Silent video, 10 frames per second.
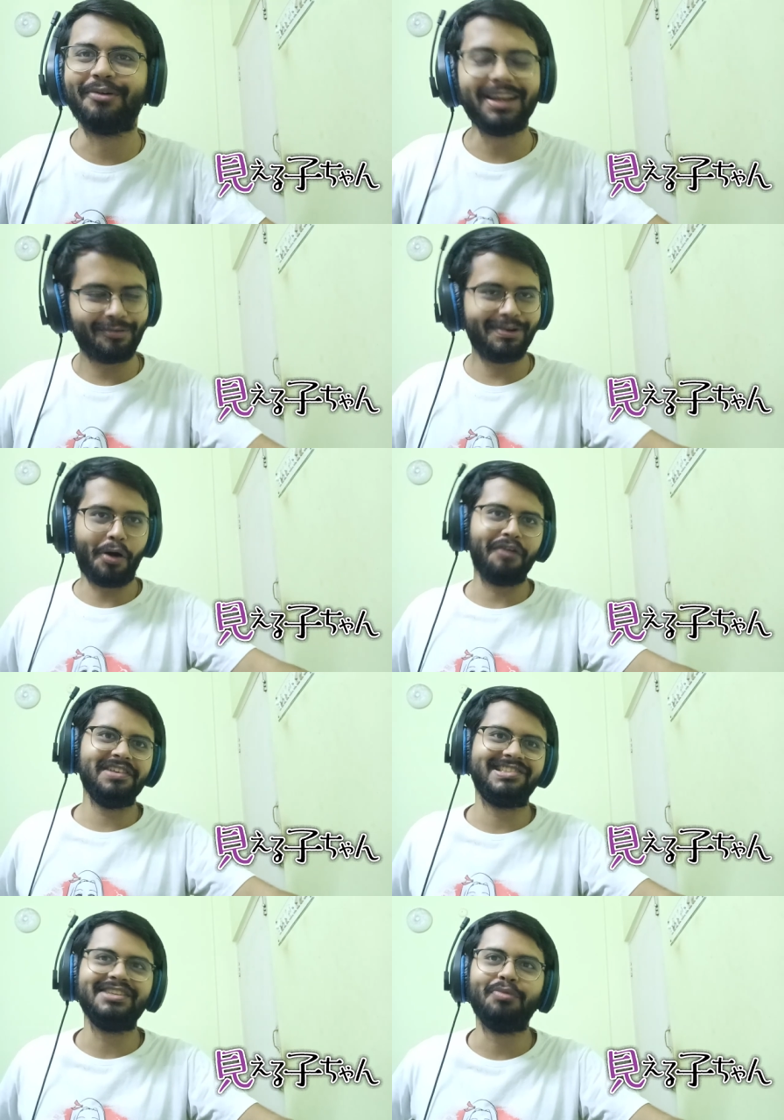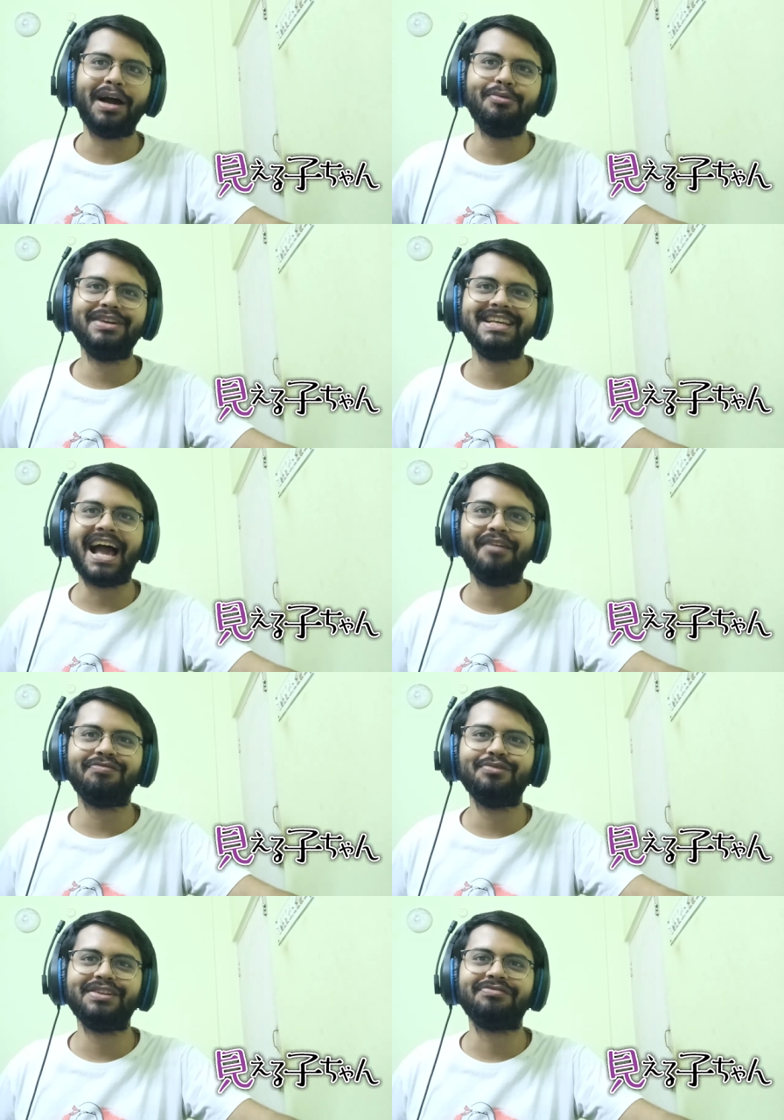now. Well, obviously, why would he
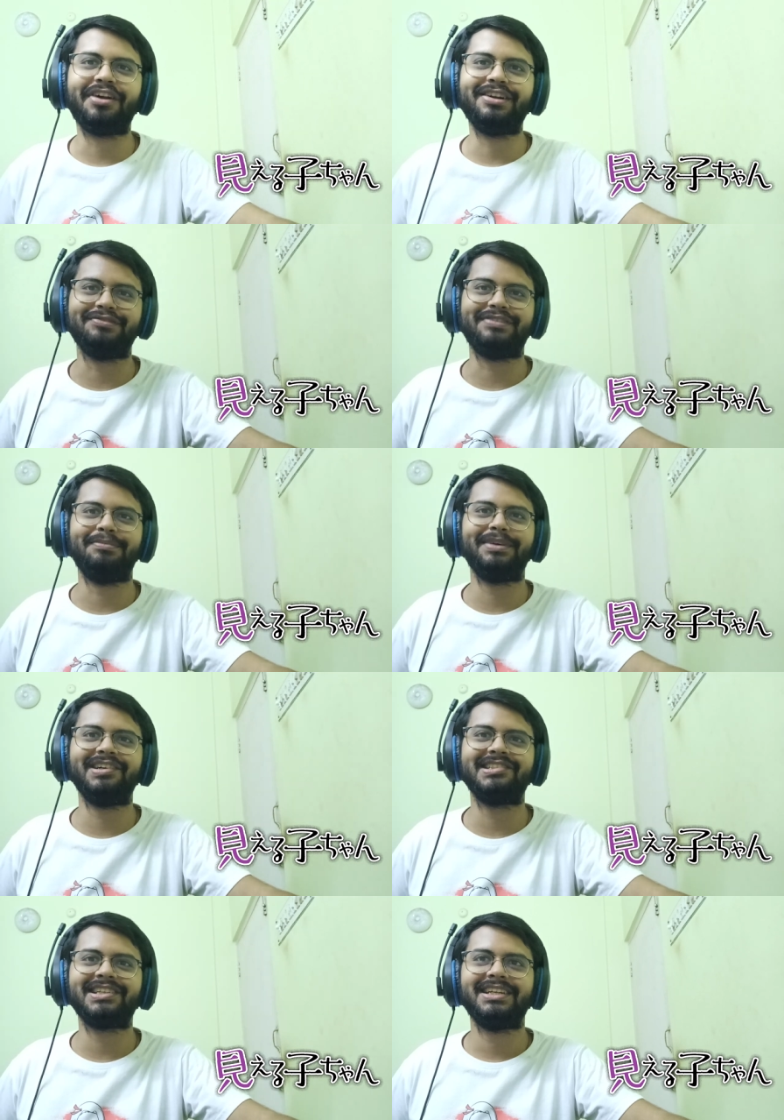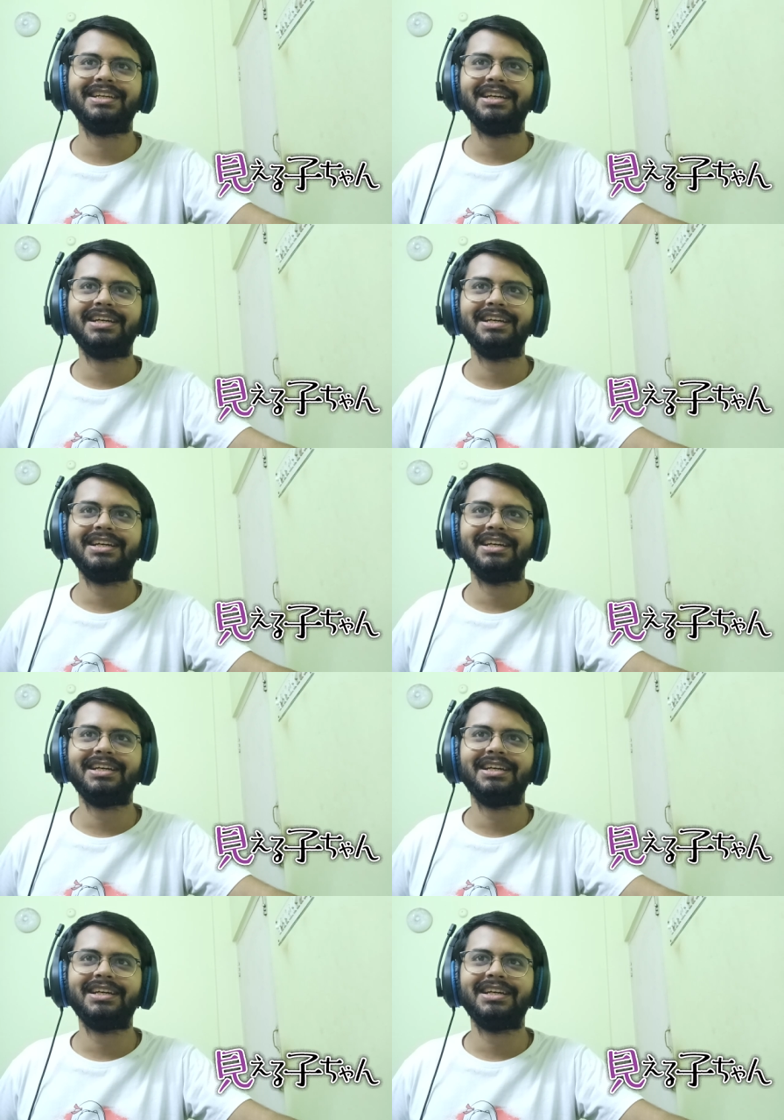have food in front of him? Because,